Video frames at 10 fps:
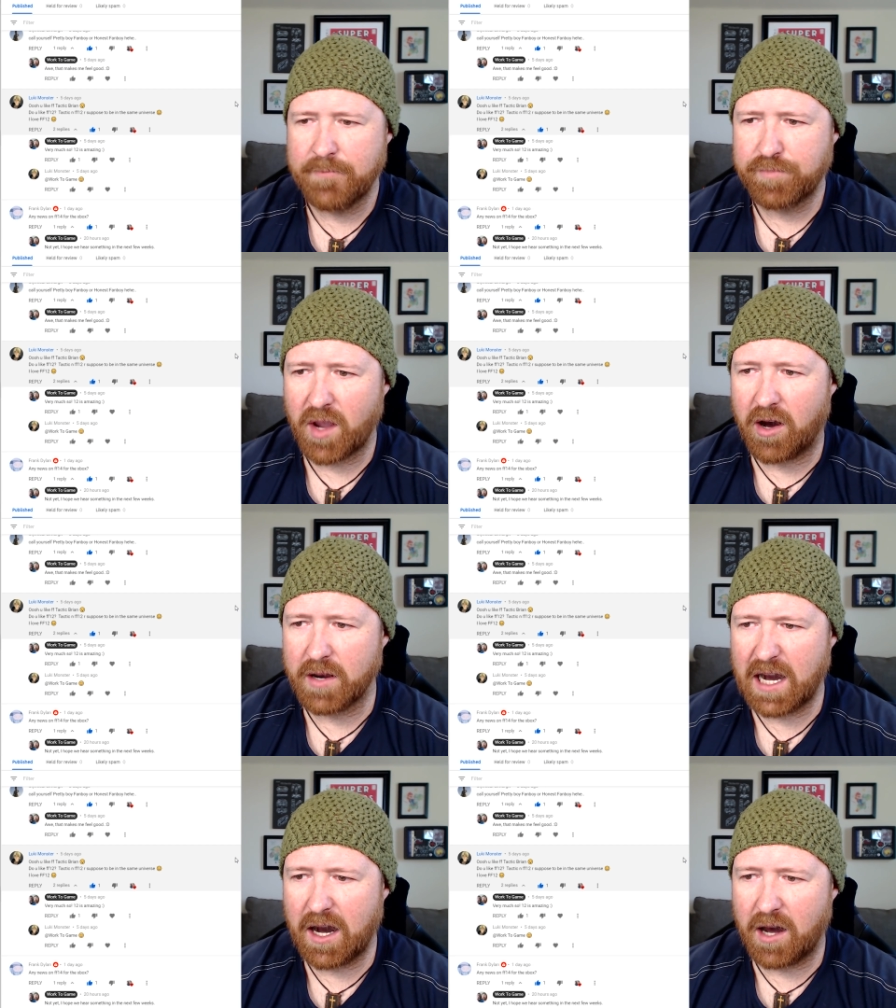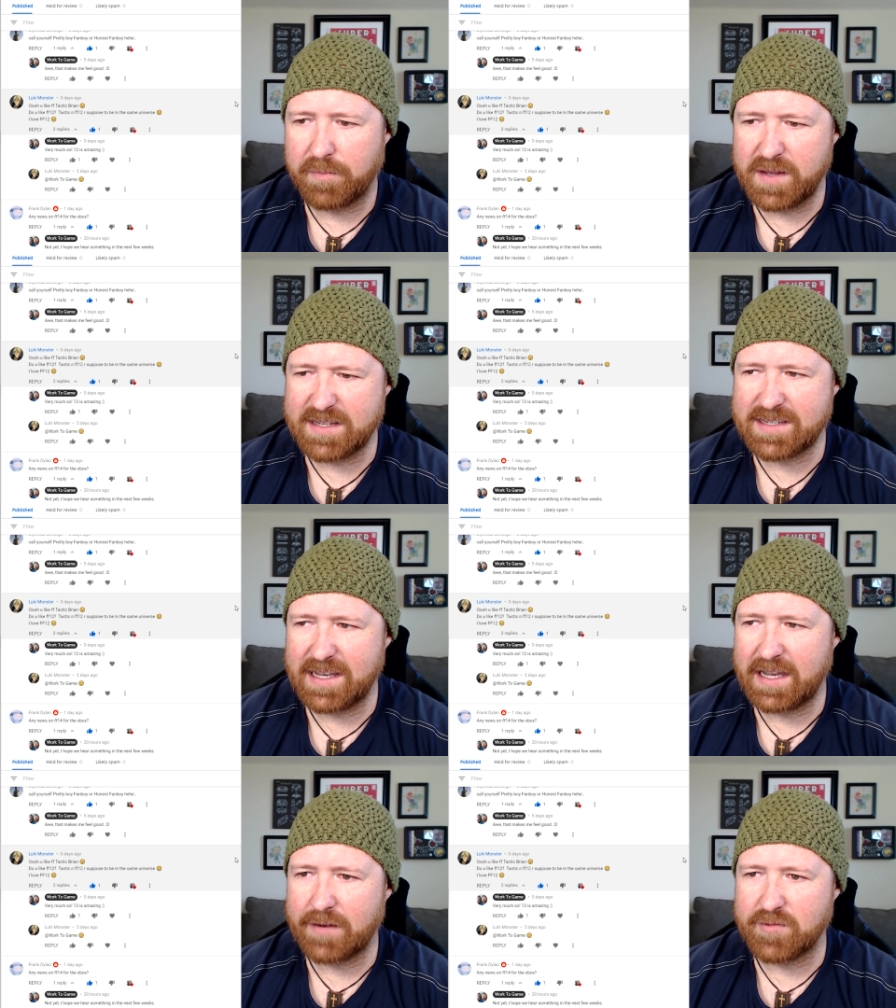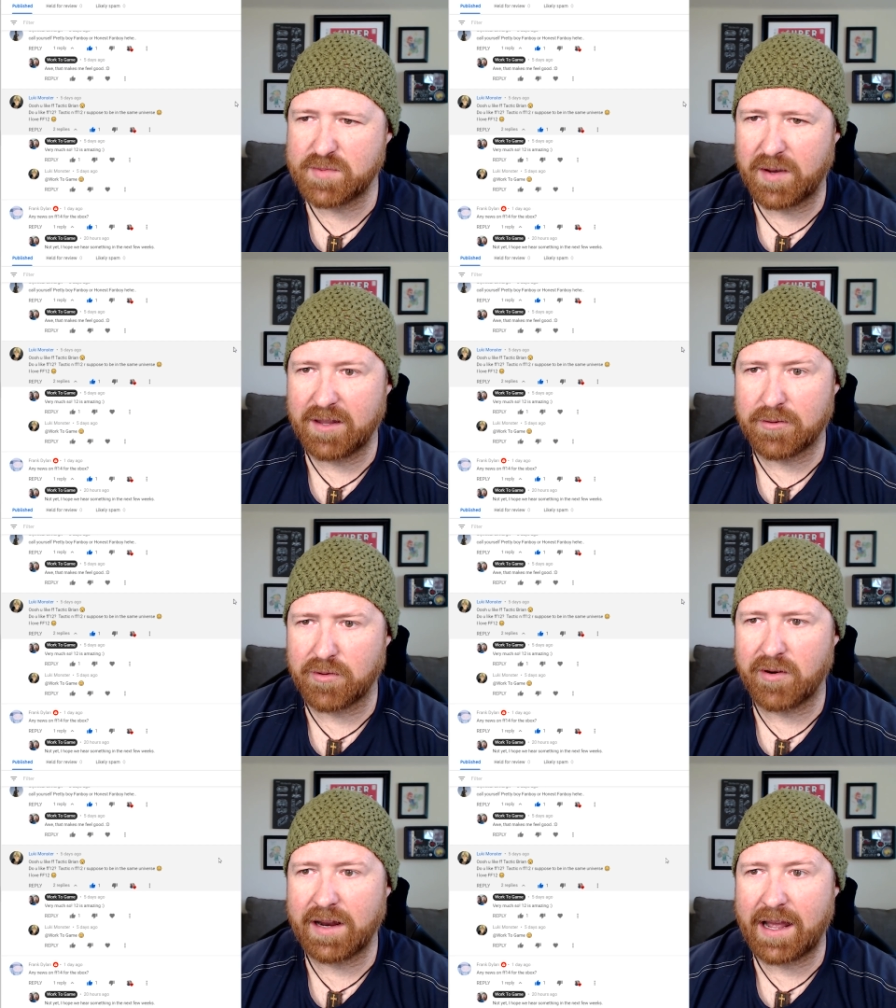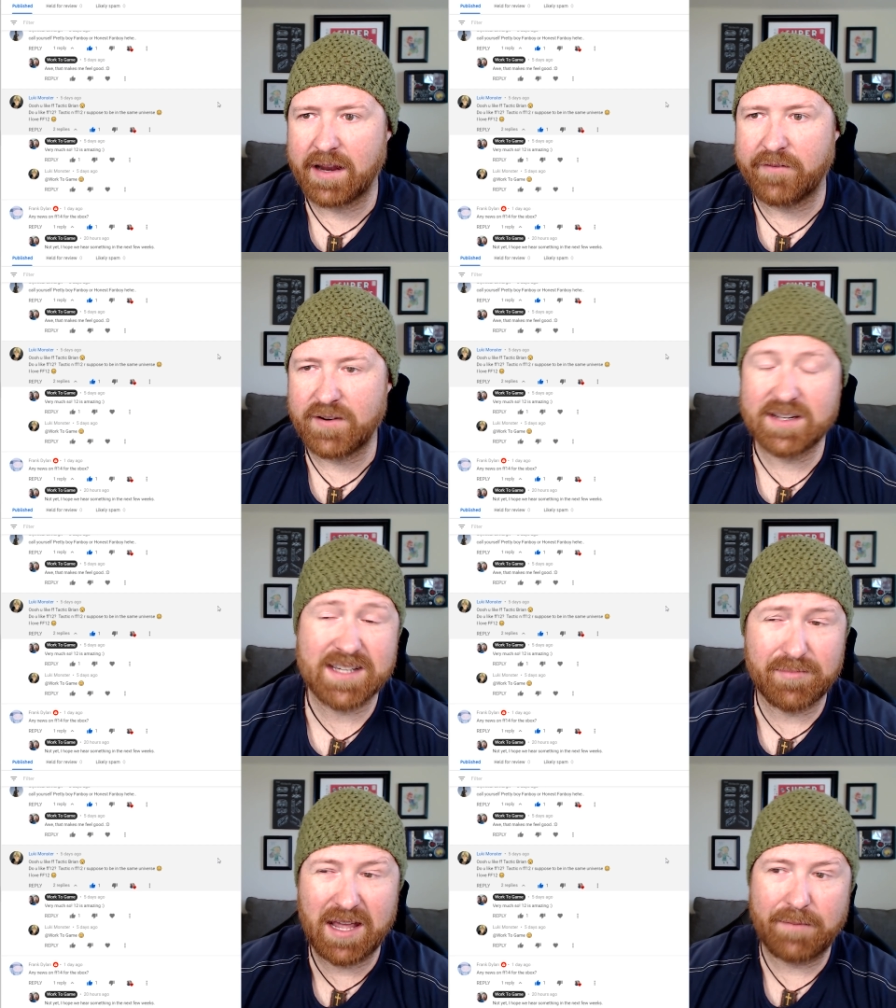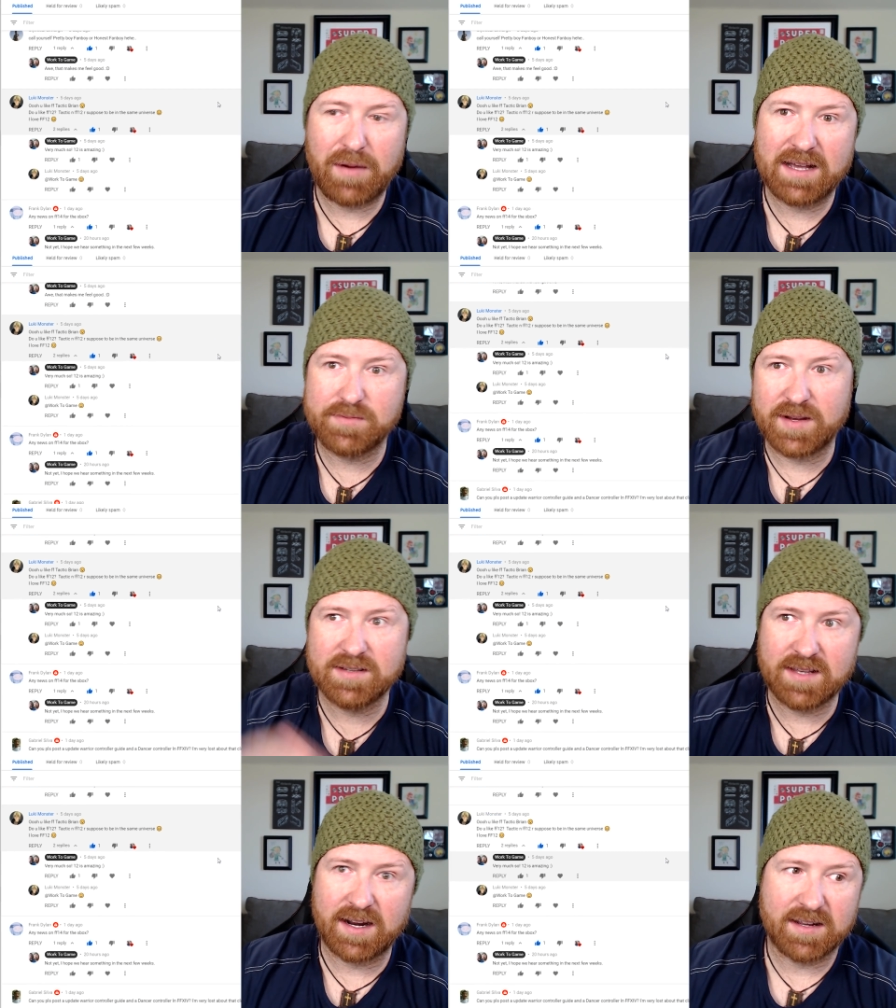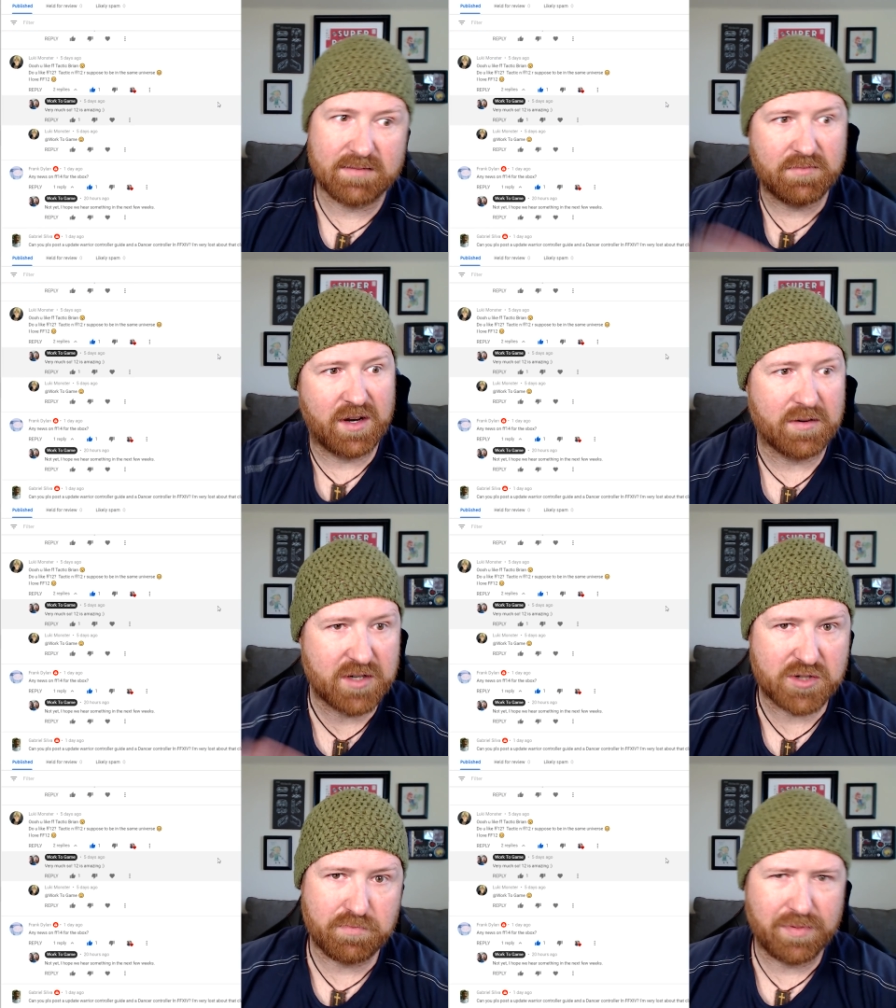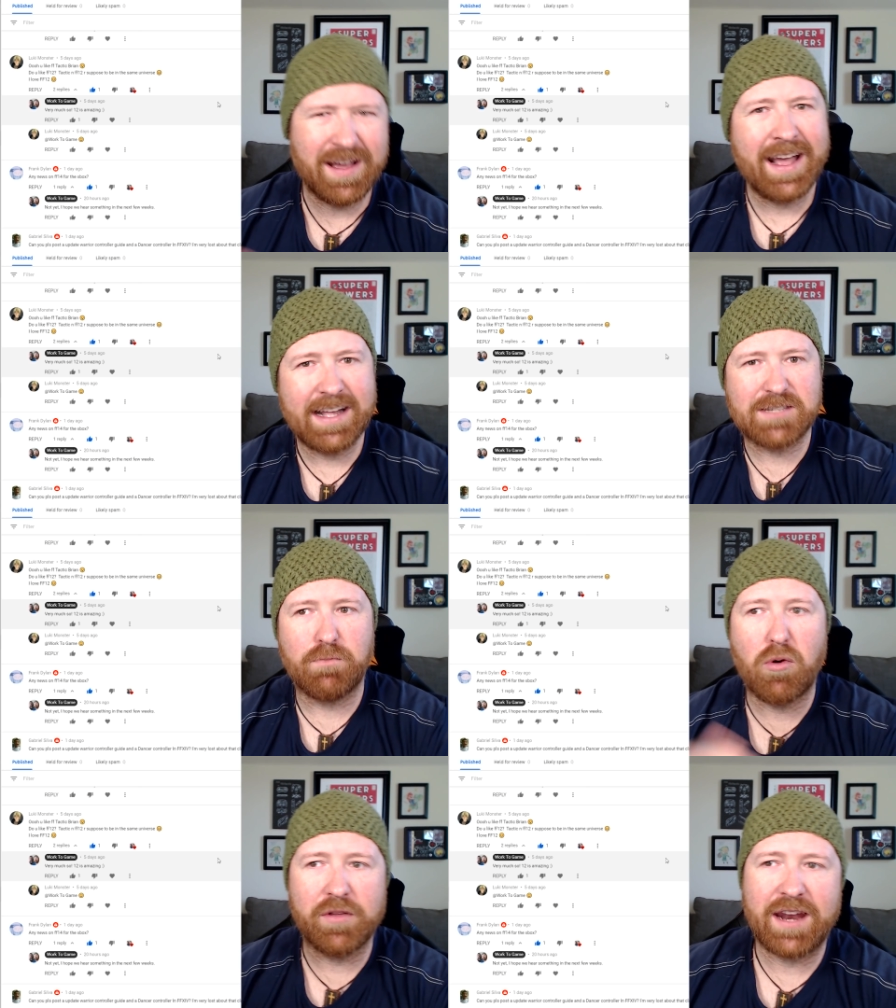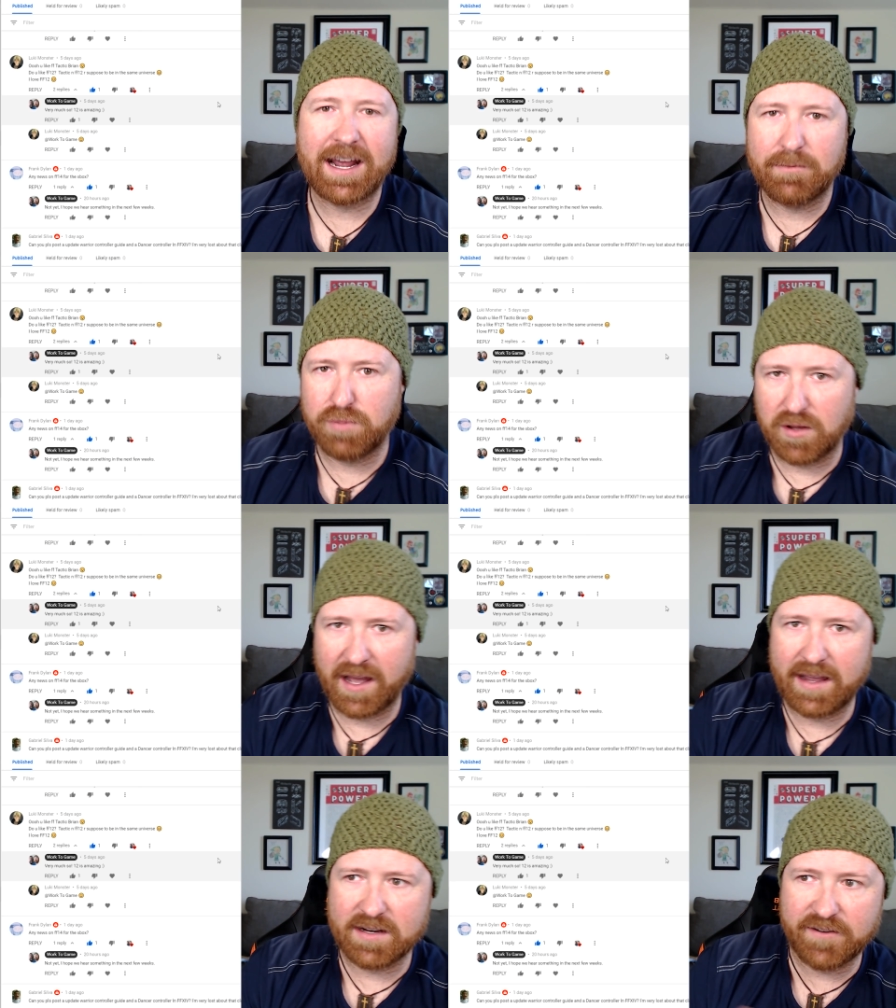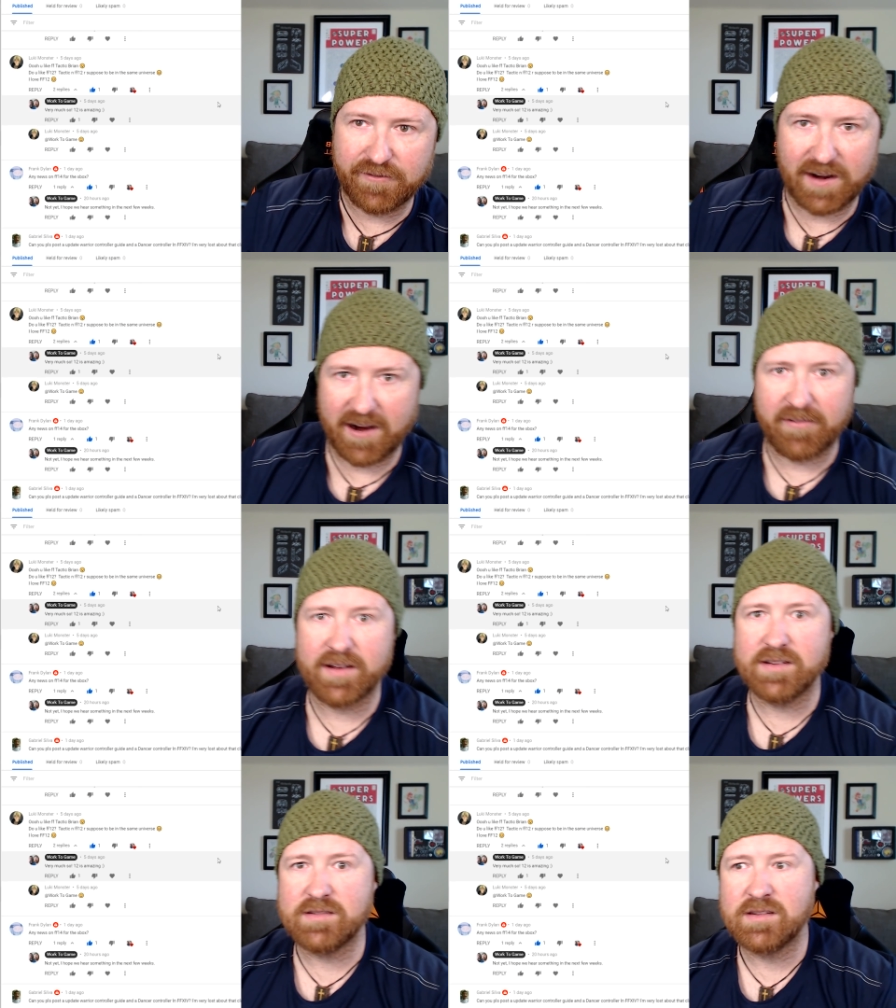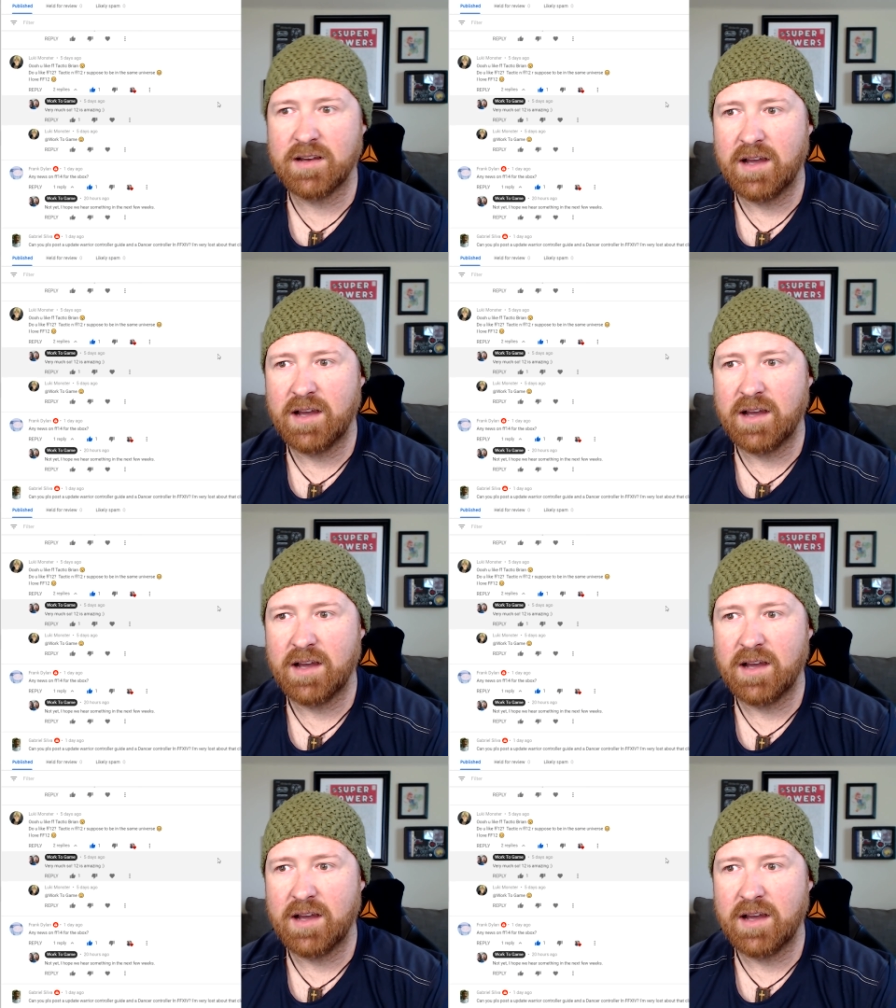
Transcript: on uh, on PC and was playing through it. And if it does come to Game Pass, because then I could you know just it's more that I can play in different areas.